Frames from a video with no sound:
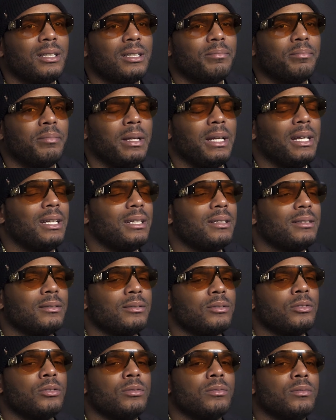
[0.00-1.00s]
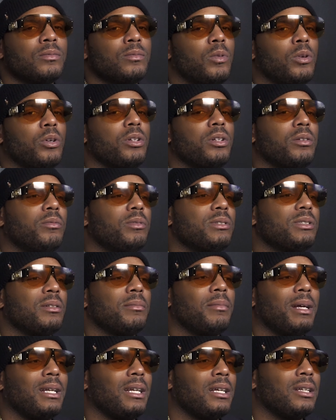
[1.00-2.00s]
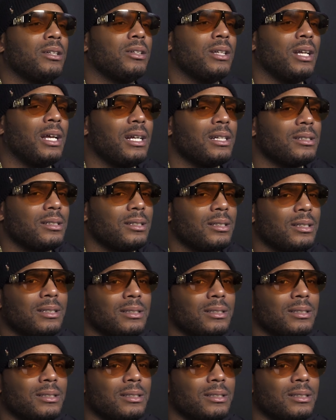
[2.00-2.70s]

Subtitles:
working with somebody internationally